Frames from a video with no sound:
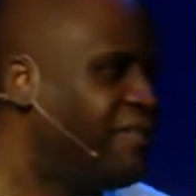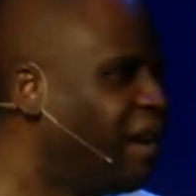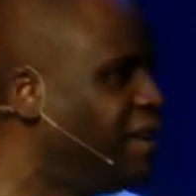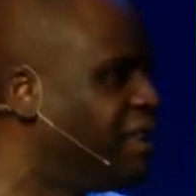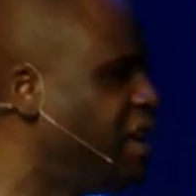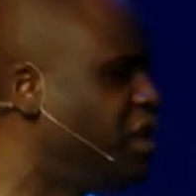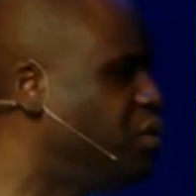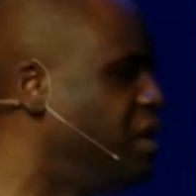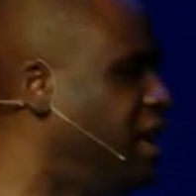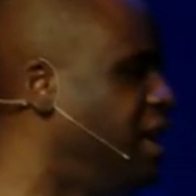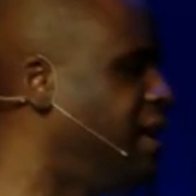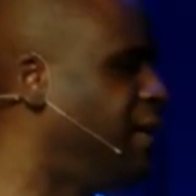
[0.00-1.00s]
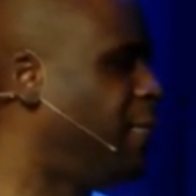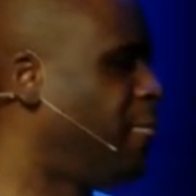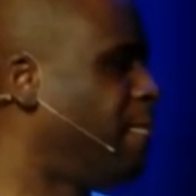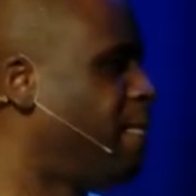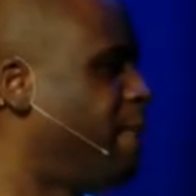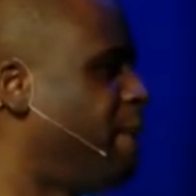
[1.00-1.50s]
everything you need.
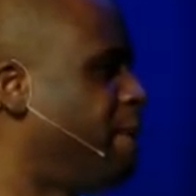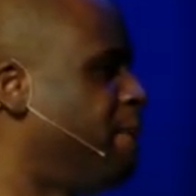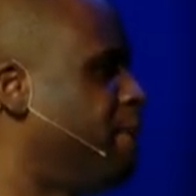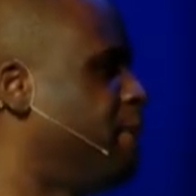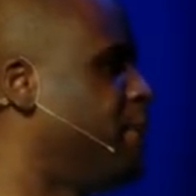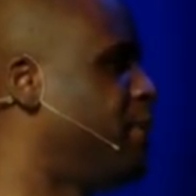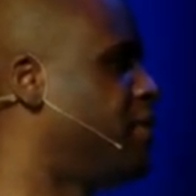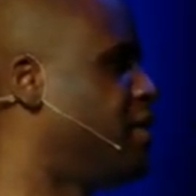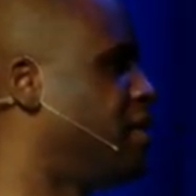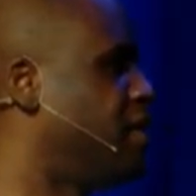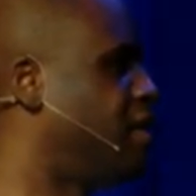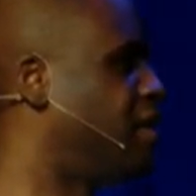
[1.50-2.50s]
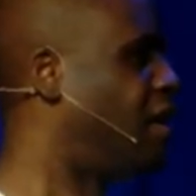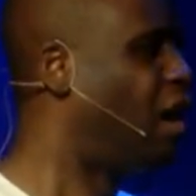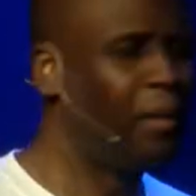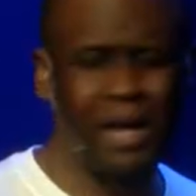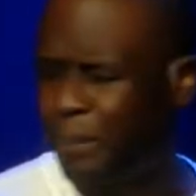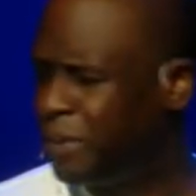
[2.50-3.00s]
Amen. So good. Are
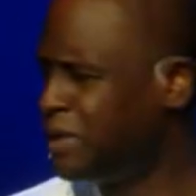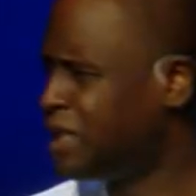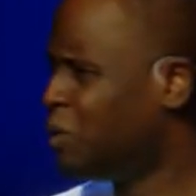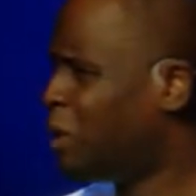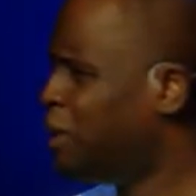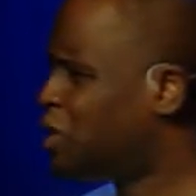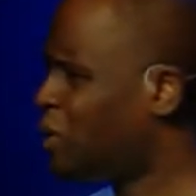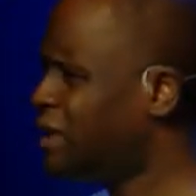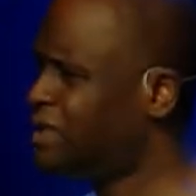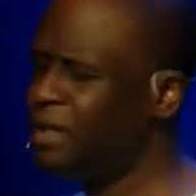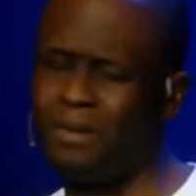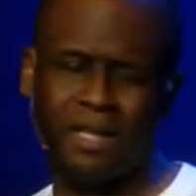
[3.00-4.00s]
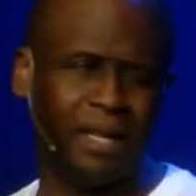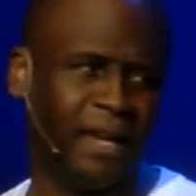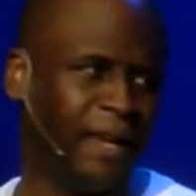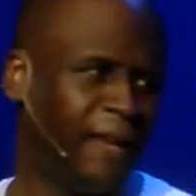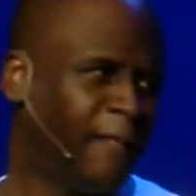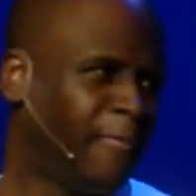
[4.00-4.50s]
we in a position where we trust him
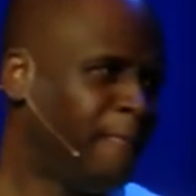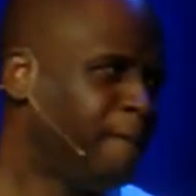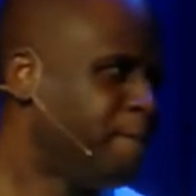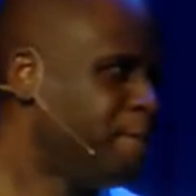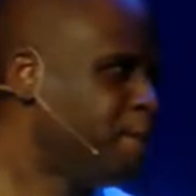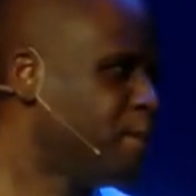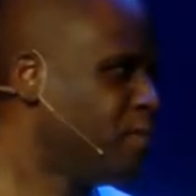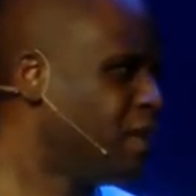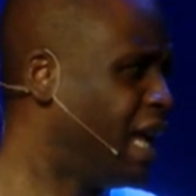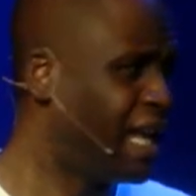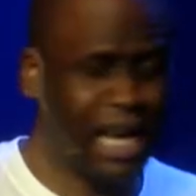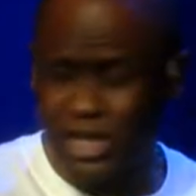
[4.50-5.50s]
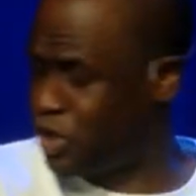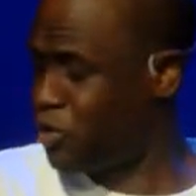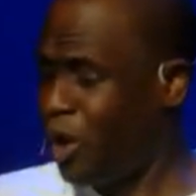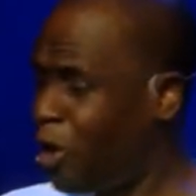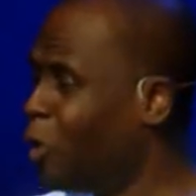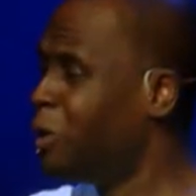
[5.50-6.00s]
today? And I
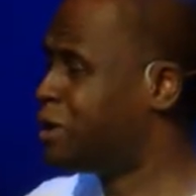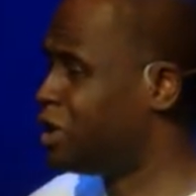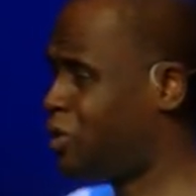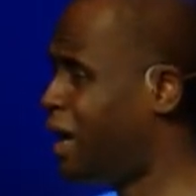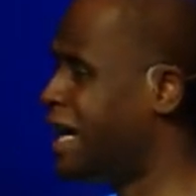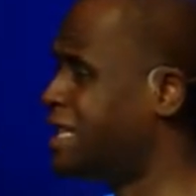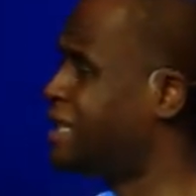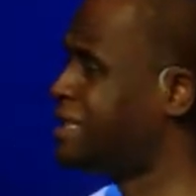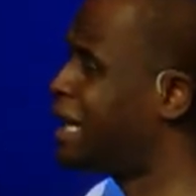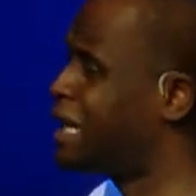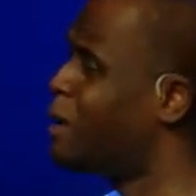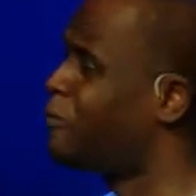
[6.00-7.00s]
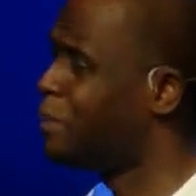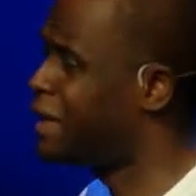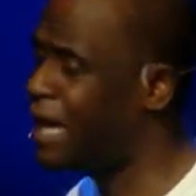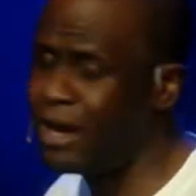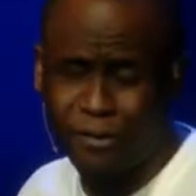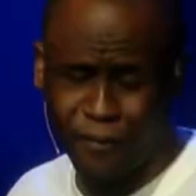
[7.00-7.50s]
struggle with the trash because I come from
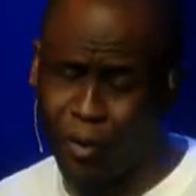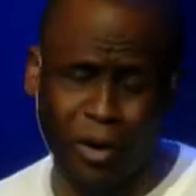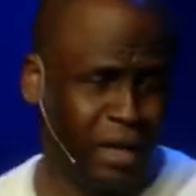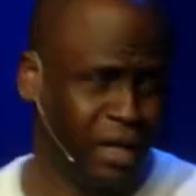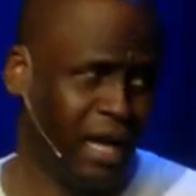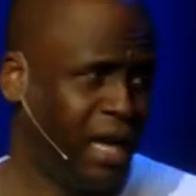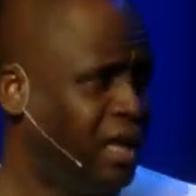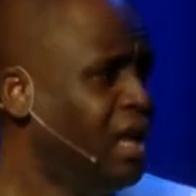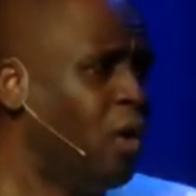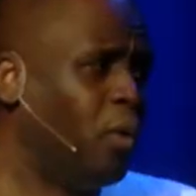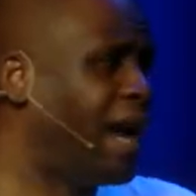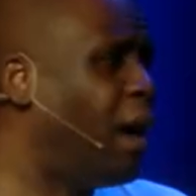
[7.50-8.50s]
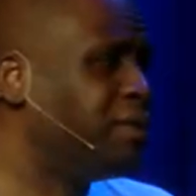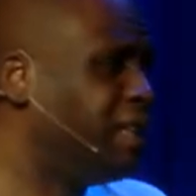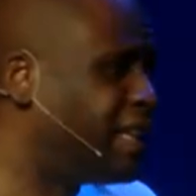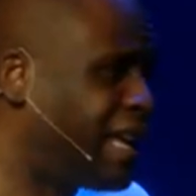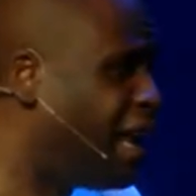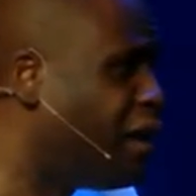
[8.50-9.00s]
California. And when I was in
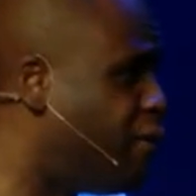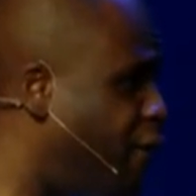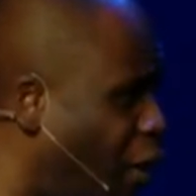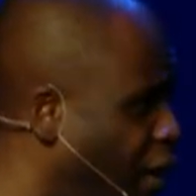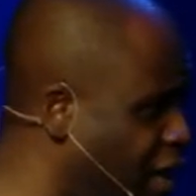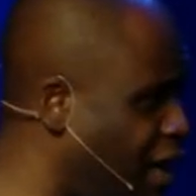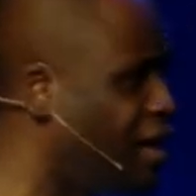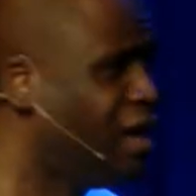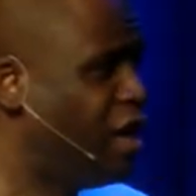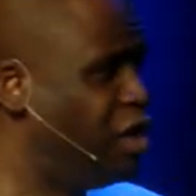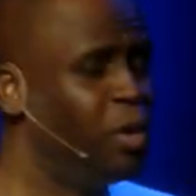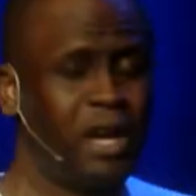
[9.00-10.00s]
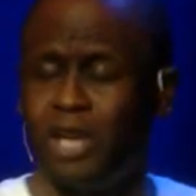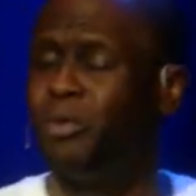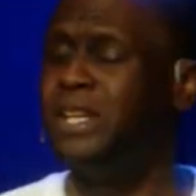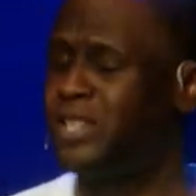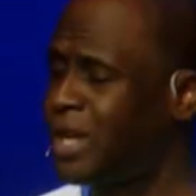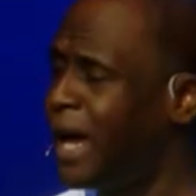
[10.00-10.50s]
California, you can
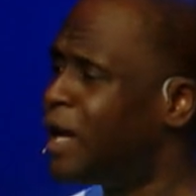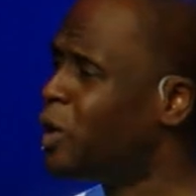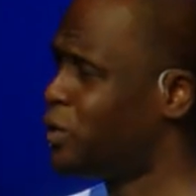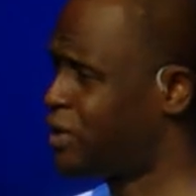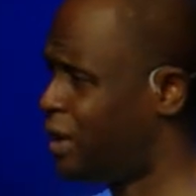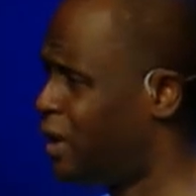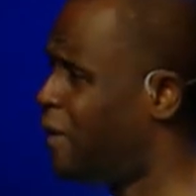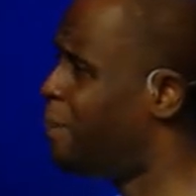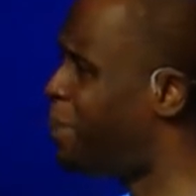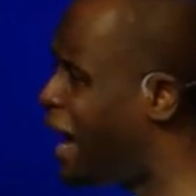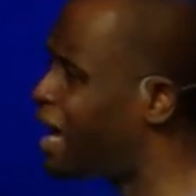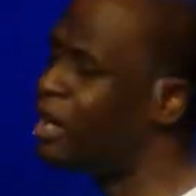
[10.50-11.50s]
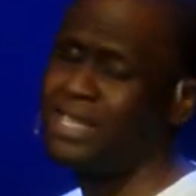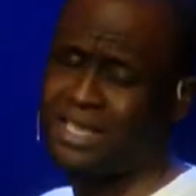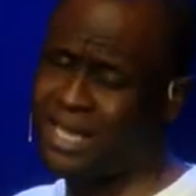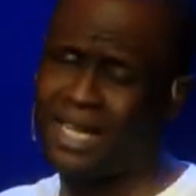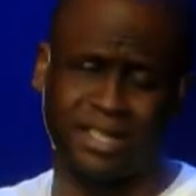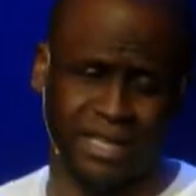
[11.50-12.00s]
recycle stuff. A bottle is
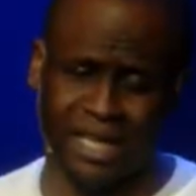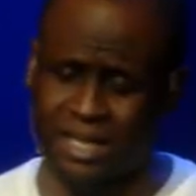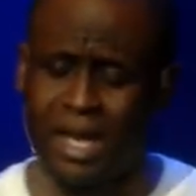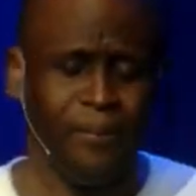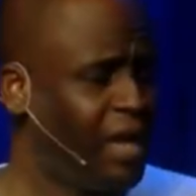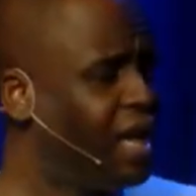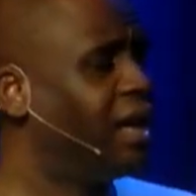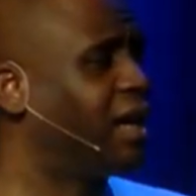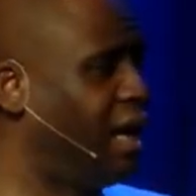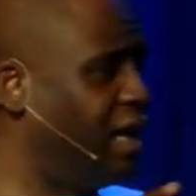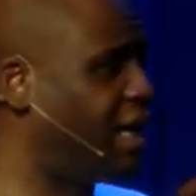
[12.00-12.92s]
10 cents and a